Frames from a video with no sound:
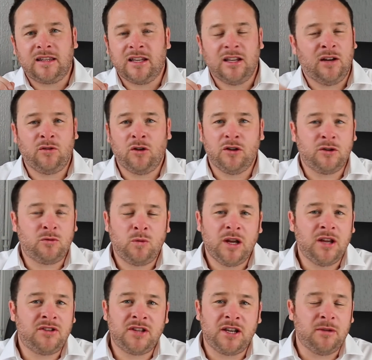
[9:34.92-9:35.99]
I've got this
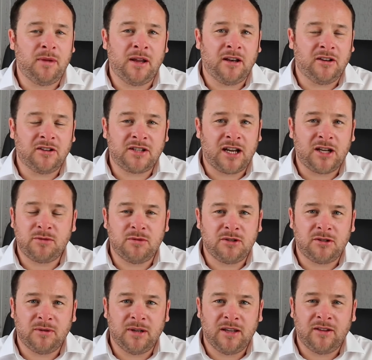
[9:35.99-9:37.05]
weird sentimental attachment
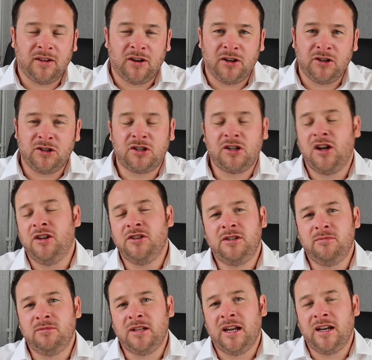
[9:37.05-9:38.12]
to it that I just can't
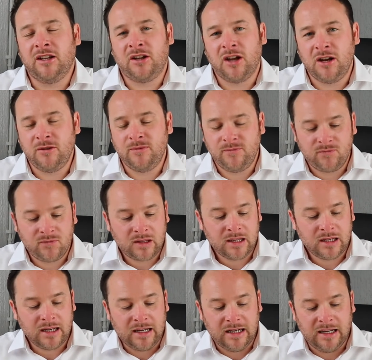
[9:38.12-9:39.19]
seem to let it go.
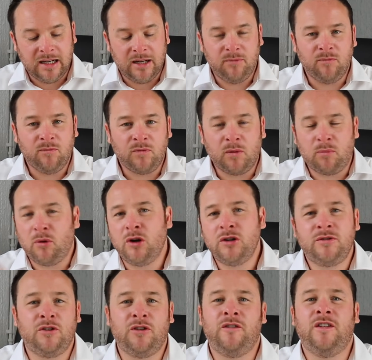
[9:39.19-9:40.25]
The boys
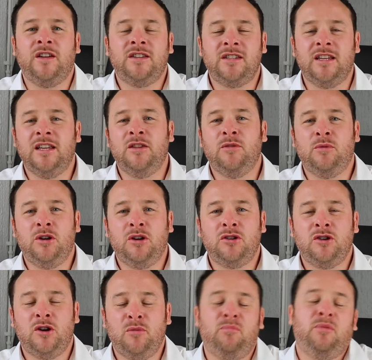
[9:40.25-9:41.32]
have got to fix it in the
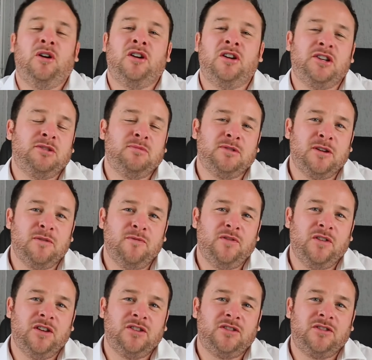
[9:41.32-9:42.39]
workshop, but our customers come
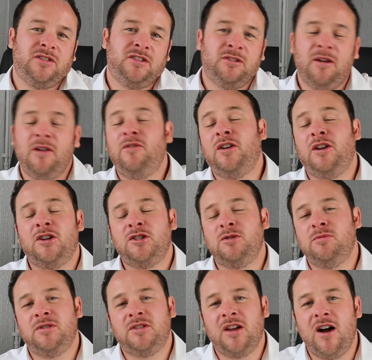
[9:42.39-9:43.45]
first. So every
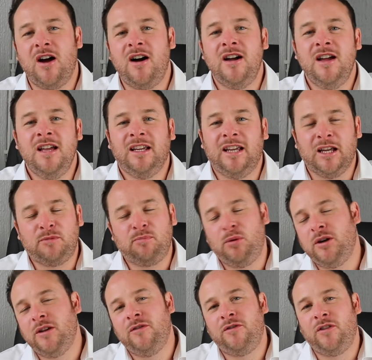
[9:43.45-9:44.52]
customer's car gets
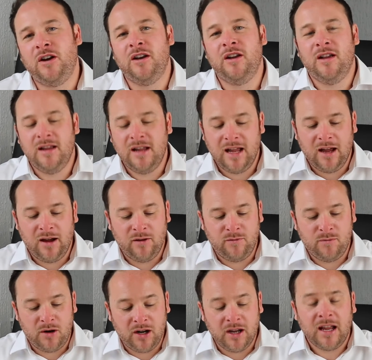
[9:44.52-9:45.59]
put in front of
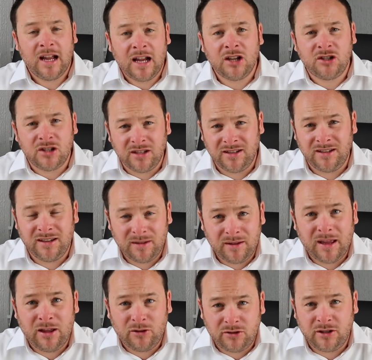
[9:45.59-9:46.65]
my, actually
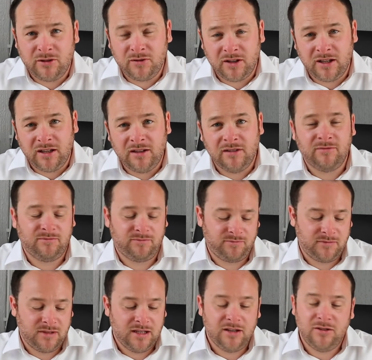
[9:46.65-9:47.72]
LDV,
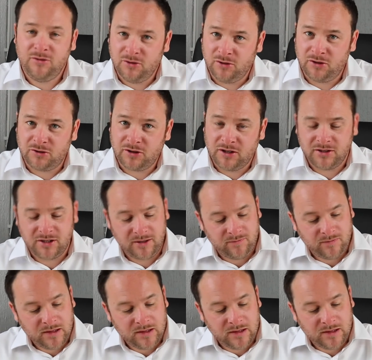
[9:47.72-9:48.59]
not a Transit.